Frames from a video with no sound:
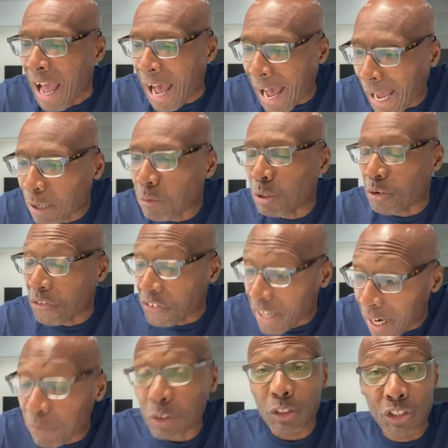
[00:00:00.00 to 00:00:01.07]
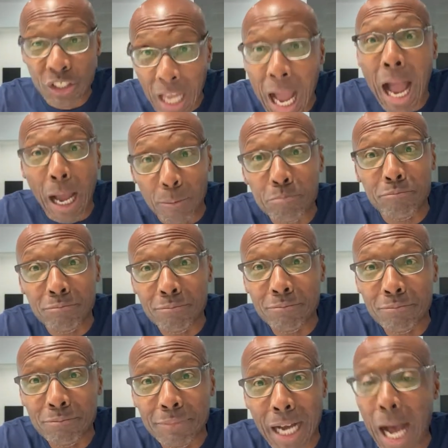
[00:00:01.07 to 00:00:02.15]
I will never stop.
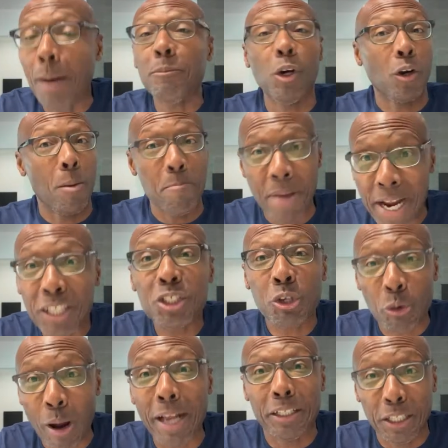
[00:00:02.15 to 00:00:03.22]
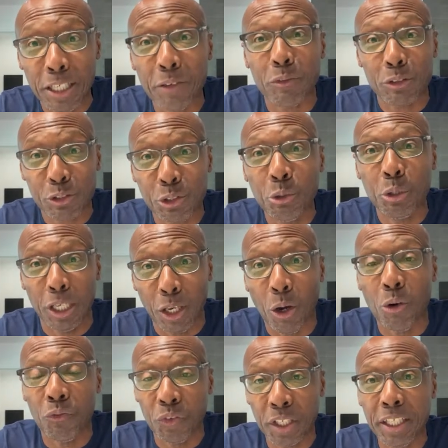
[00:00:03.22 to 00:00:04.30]
I'm going to make sure I deliver student
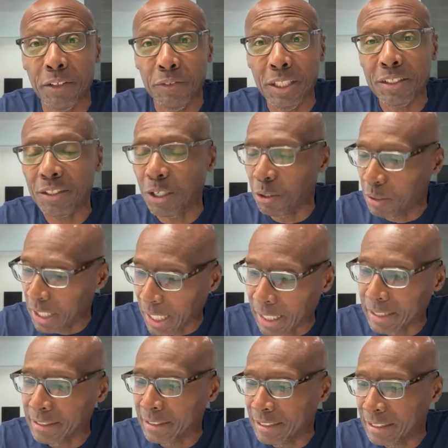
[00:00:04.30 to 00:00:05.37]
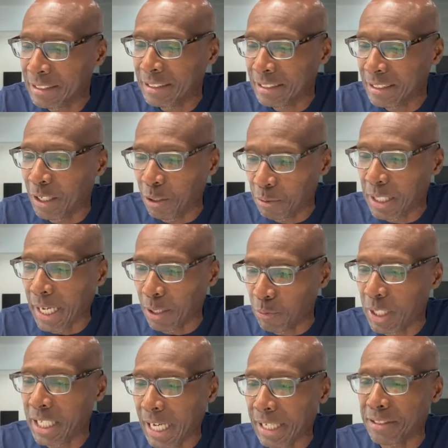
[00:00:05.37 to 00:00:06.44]
loan forgiveness. Okay. Okay, we
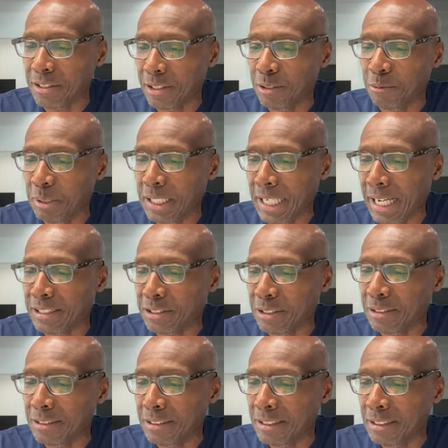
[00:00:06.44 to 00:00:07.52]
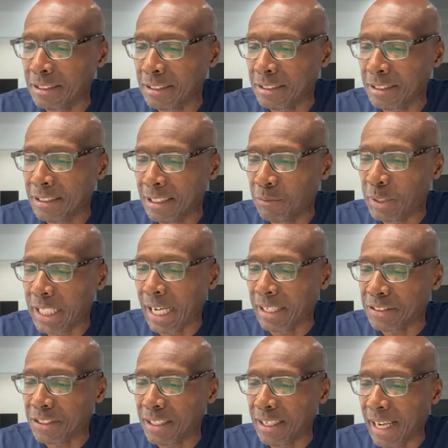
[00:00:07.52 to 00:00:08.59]
got you. We got you. We
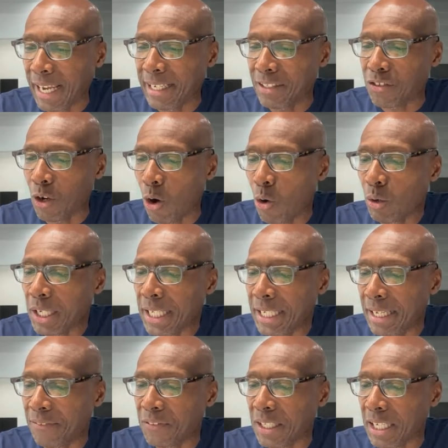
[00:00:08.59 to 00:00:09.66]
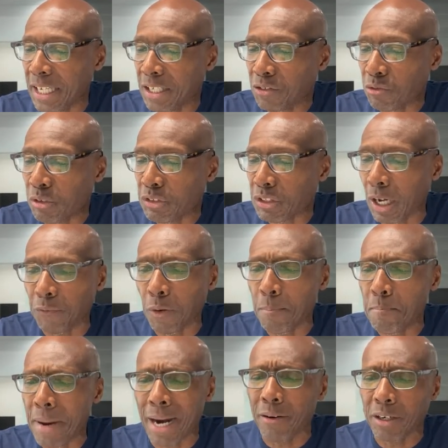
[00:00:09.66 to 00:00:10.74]
got you. And it's only in the interest of
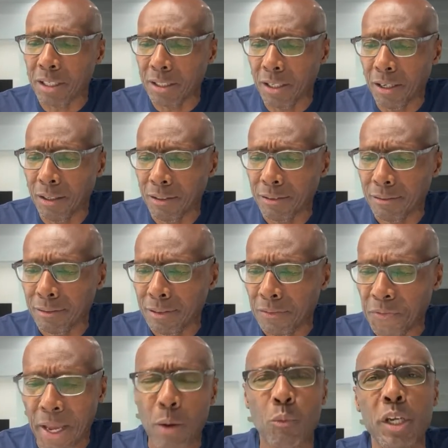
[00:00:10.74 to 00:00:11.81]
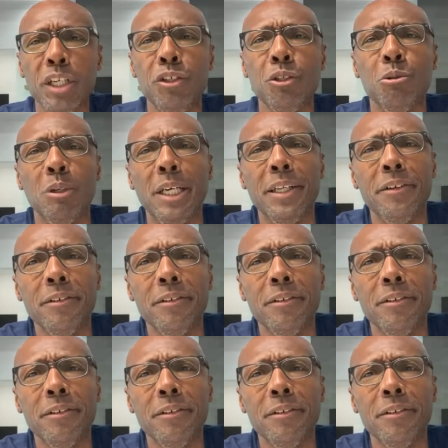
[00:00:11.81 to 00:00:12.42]
America that we do it.